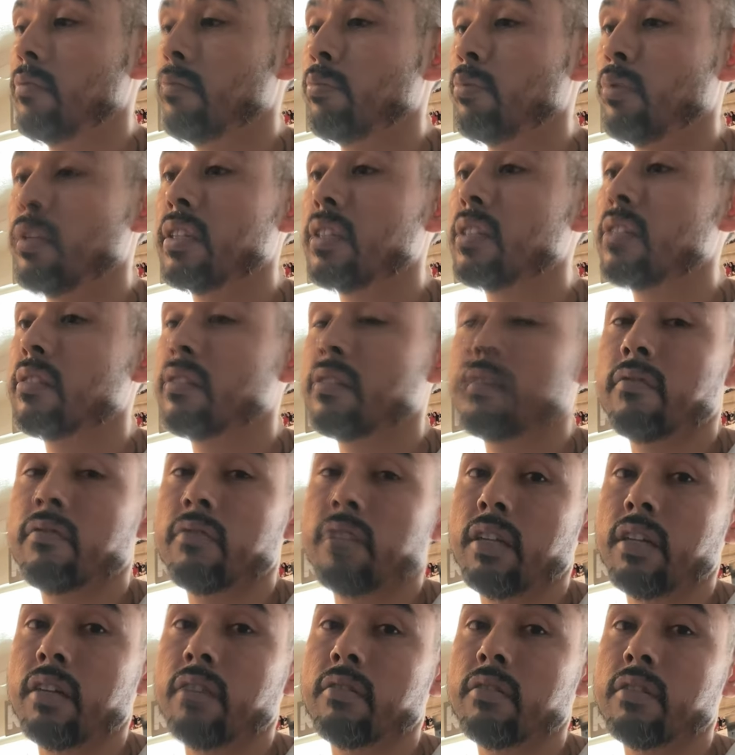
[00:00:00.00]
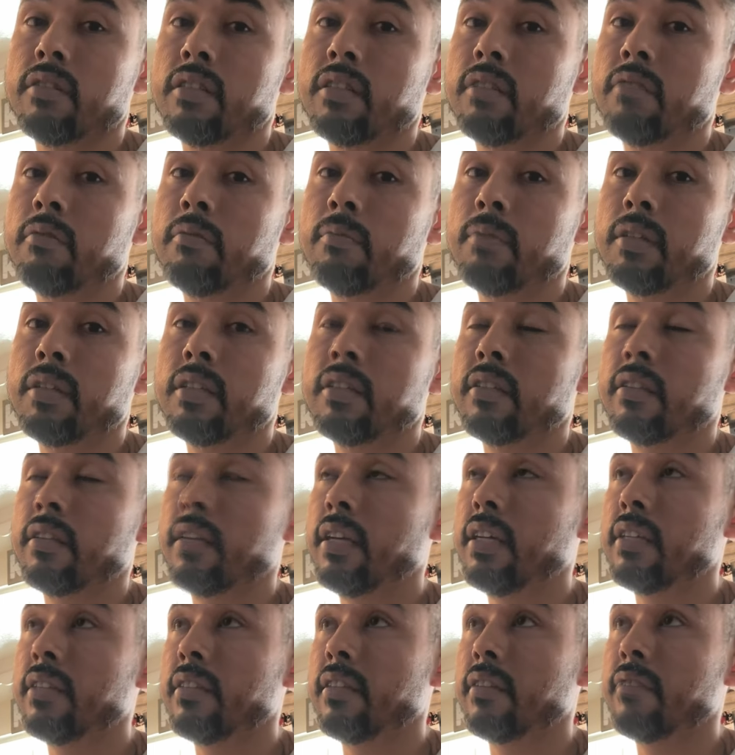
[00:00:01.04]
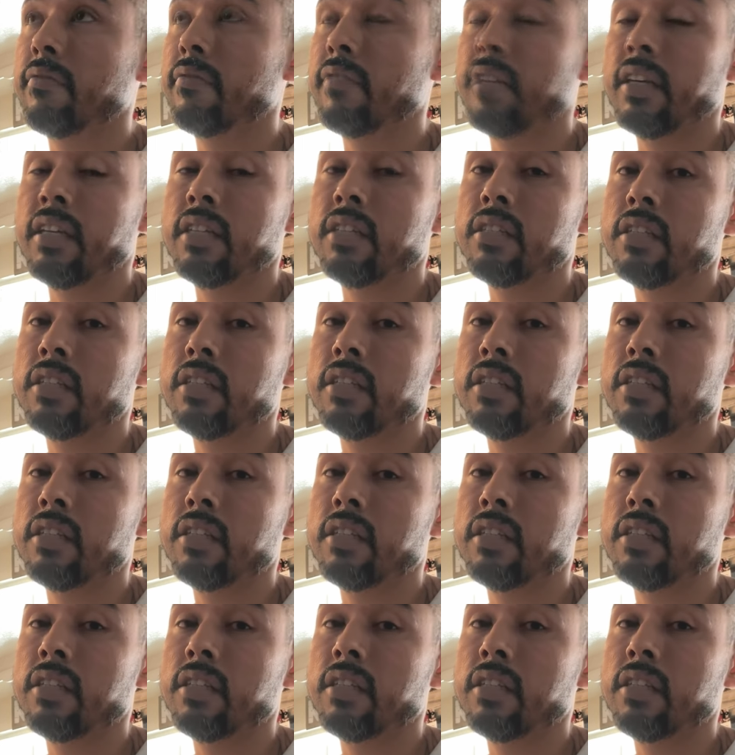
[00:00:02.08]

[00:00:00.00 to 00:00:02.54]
breaking stuff down. It's everybody's has like fan